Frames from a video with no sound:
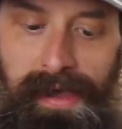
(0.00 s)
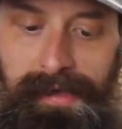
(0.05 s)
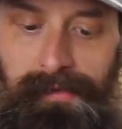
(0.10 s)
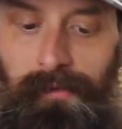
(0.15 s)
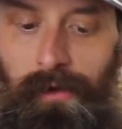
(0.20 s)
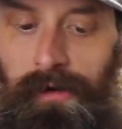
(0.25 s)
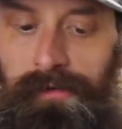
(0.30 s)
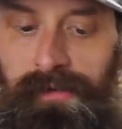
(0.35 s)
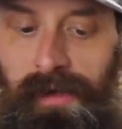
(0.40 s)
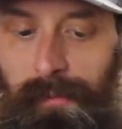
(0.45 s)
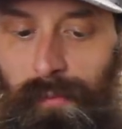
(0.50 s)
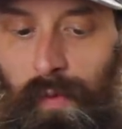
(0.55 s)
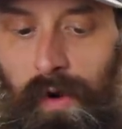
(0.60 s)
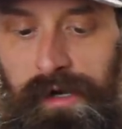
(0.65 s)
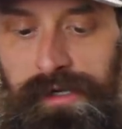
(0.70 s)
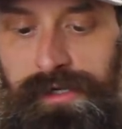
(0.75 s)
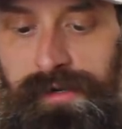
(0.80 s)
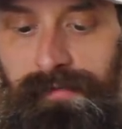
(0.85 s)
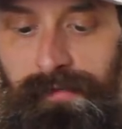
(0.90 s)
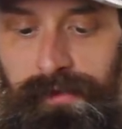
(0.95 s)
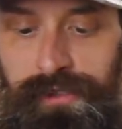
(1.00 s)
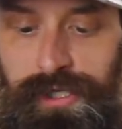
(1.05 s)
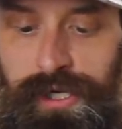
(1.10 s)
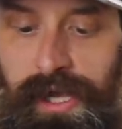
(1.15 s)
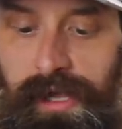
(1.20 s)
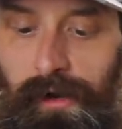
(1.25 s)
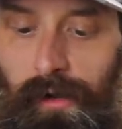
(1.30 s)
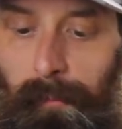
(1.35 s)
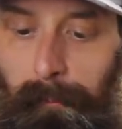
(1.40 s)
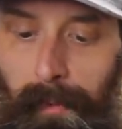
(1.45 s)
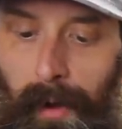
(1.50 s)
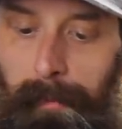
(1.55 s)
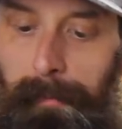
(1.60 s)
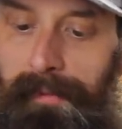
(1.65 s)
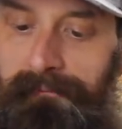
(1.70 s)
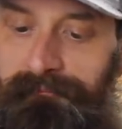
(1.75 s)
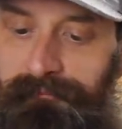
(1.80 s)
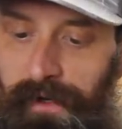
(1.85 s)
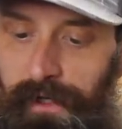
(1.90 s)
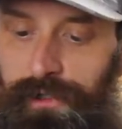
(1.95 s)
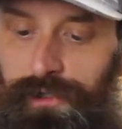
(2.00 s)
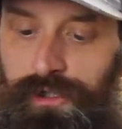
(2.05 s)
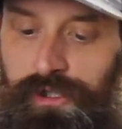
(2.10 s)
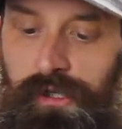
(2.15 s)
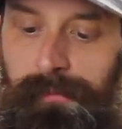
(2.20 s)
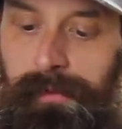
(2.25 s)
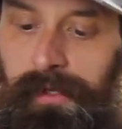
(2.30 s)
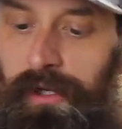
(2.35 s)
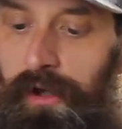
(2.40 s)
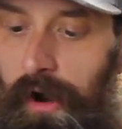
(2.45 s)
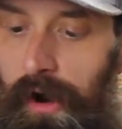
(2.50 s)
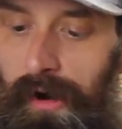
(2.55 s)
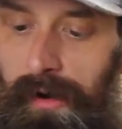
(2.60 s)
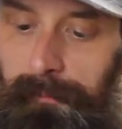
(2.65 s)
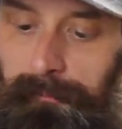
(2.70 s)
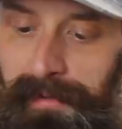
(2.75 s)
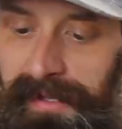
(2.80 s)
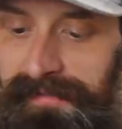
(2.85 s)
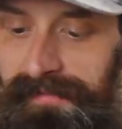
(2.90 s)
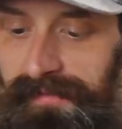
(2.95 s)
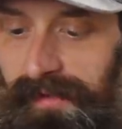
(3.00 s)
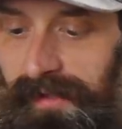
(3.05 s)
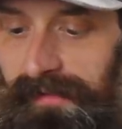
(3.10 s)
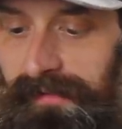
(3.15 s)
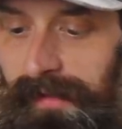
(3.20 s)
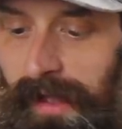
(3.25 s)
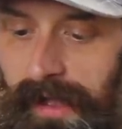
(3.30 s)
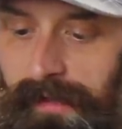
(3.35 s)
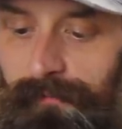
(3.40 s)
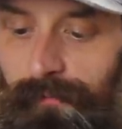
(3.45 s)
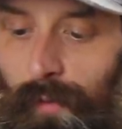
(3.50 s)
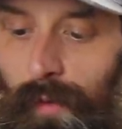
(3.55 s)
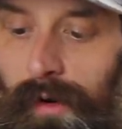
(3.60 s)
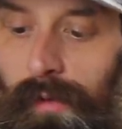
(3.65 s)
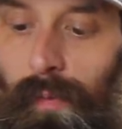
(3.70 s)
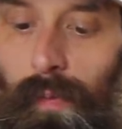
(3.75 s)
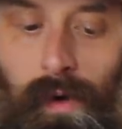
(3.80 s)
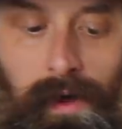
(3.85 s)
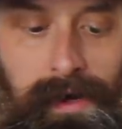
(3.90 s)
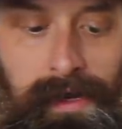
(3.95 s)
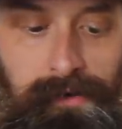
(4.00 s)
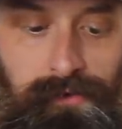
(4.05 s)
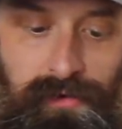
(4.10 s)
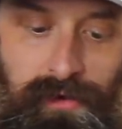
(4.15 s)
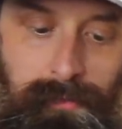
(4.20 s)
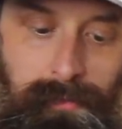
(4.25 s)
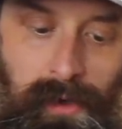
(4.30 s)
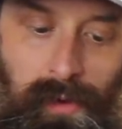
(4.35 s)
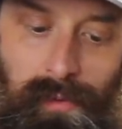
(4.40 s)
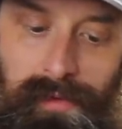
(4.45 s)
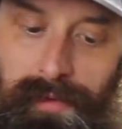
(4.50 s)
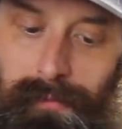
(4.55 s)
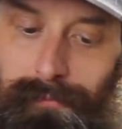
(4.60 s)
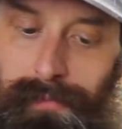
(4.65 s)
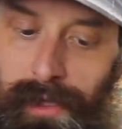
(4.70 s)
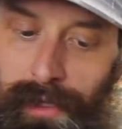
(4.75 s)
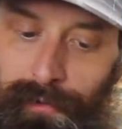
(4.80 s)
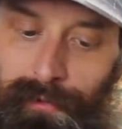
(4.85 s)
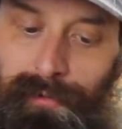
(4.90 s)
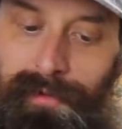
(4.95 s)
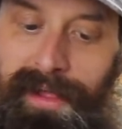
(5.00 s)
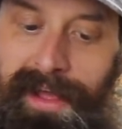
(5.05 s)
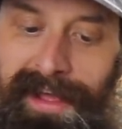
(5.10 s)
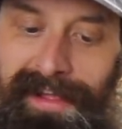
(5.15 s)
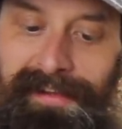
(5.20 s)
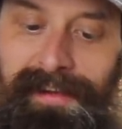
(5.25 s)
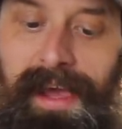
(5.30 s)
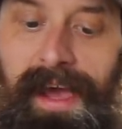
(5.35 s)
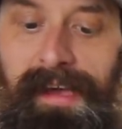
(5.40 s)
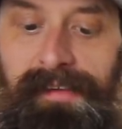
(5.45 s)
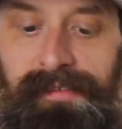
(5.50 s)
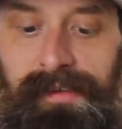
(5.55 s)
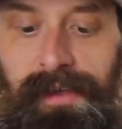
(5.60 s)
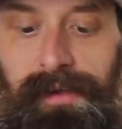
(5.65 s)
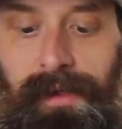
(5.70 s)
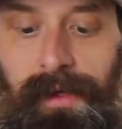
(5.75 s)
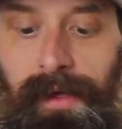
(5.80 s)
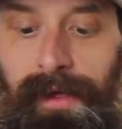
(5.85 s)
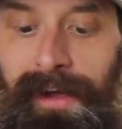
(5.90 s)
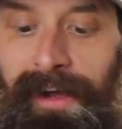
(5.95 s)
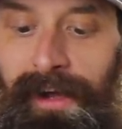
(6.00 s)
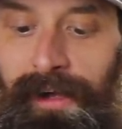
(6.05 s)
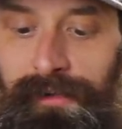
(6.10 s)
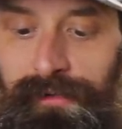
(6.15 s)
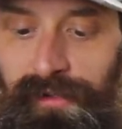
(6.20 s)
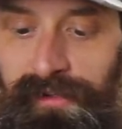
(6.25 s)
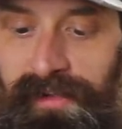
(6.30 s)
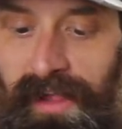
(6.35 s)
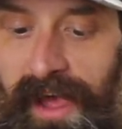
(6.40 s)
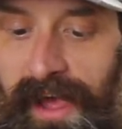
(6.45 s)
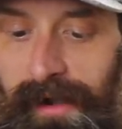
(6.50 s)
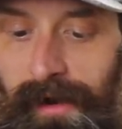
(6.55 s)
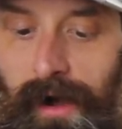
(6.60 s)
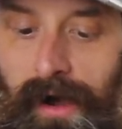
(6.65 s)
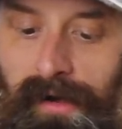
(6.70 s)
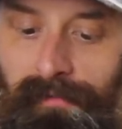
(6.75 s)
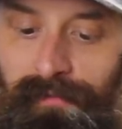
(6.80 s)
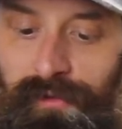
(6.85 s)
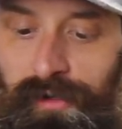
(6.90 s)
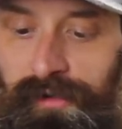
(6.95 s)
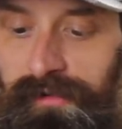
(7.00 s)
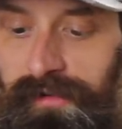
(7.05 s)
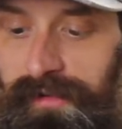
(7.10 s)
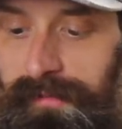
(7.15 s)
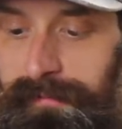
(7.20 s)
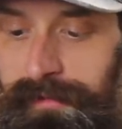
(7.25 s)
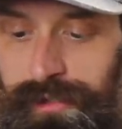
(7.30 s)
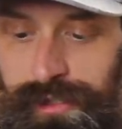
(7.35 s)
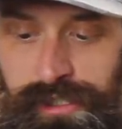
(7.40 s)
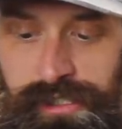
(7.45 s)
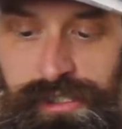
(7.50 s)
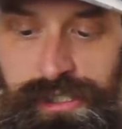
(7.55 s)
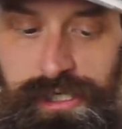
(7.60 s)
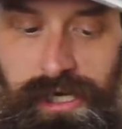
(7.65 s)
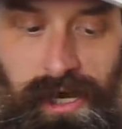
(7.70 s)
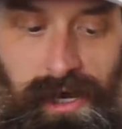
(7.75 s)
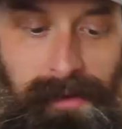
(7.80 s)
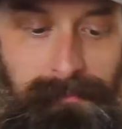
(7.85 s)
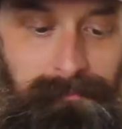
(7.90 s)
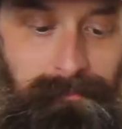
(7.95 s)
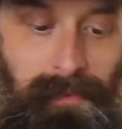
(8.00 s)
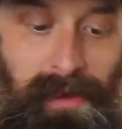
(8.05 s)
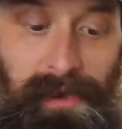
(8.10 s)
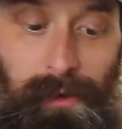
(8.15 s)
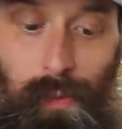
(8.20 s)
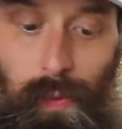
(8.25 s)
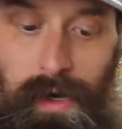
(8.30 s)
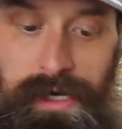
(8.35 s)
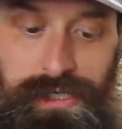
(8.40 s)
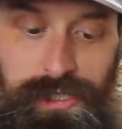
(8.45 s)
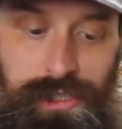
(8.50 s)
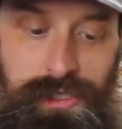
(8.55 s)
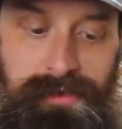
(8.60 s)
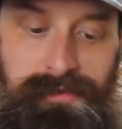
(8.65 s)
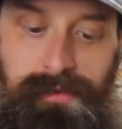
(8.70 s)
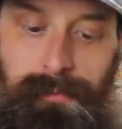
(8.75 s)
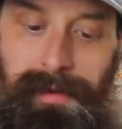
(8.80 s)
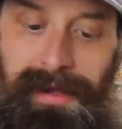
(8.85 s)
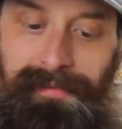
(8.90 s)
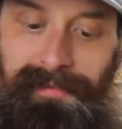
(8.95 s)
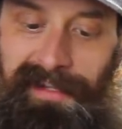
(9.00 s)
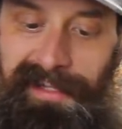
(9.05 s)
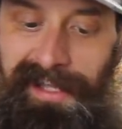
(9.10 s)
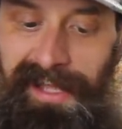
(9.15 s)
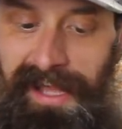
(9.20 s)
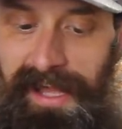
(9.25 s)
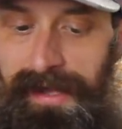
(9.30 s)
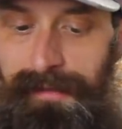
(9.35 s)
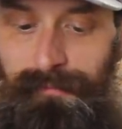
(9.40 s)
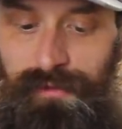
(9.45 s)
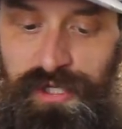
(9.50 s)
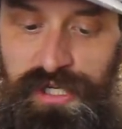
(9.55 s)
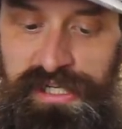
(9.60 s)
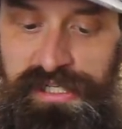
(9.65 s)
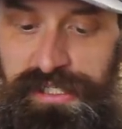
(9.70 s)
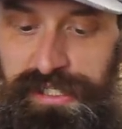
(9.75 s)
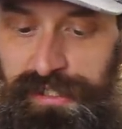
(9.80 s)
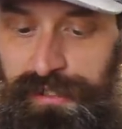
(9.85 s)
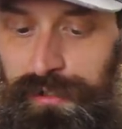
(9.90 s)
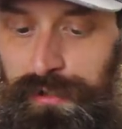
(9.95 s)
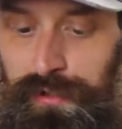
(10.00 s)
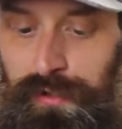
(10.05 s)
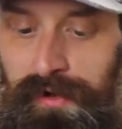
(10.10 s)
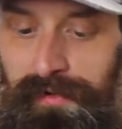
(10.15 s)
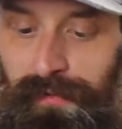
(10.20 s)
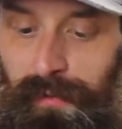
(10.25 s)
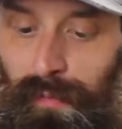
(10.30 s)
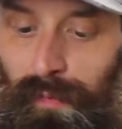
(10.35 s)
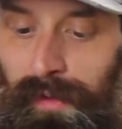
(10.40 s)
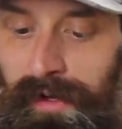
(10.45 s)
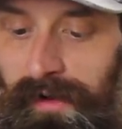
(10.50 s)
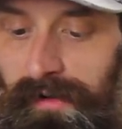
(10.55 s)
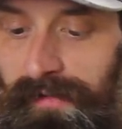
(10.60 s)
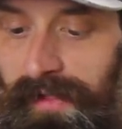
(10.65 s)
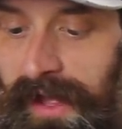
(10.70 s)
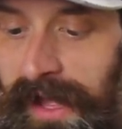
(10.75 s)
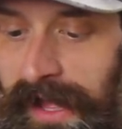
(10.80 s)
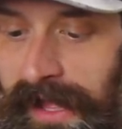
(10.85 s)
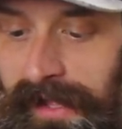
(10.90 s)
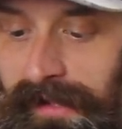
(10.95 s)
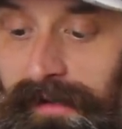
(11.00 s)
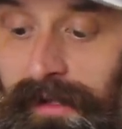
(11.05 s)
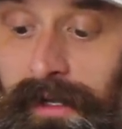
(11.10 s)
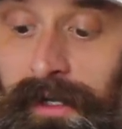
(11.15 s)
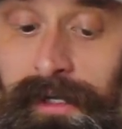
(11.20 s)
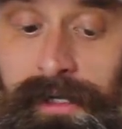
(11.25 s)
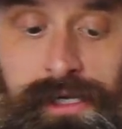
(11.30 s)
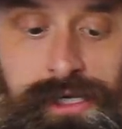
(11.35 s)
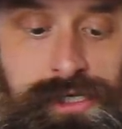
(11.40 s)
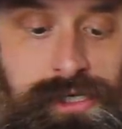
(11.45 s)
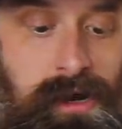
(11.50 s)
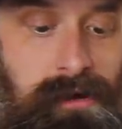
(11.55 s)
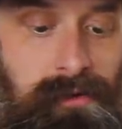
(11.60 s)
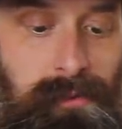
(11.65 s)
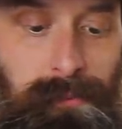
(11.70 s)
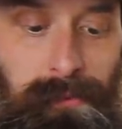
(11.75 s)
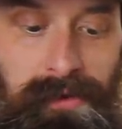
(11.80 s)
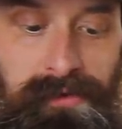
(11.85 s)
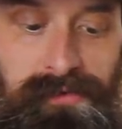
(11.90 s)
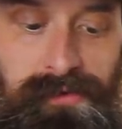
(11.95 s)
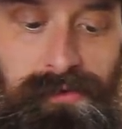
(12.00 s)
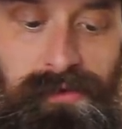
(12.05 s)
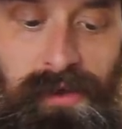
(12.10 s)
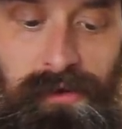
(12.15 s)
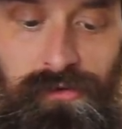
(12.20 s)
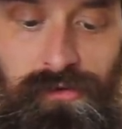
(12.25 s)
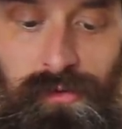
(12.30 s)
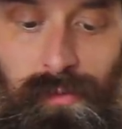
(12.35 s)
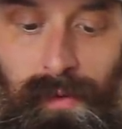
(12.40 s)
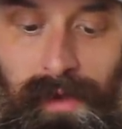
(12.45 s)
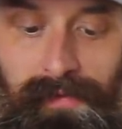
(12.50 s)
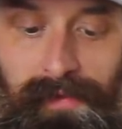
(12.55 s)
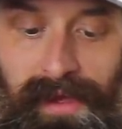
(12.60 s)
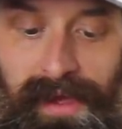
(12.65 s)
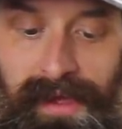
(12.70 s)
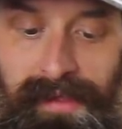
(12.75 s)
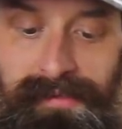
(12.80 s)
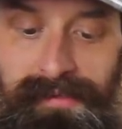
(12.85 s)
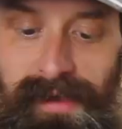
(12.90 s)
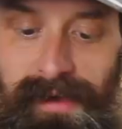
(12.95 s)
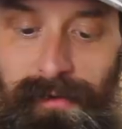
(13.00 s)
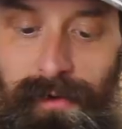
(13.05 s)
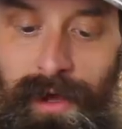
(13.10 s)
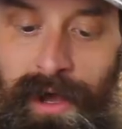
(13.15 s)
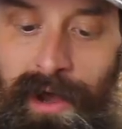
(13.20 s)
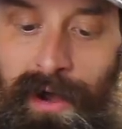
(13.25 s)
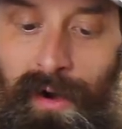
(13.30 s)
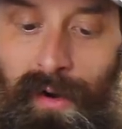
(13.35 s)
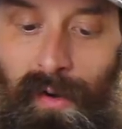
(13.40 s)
Hey, longtime watcher of the channel. Bought my first German car, a B6 A4 1.8 turbo with a blown head gasket. Took the head off, took it to the machine shop. My question is about the cam chain tensioner at the rear of the head. Should I replace the tensioner while the head's out?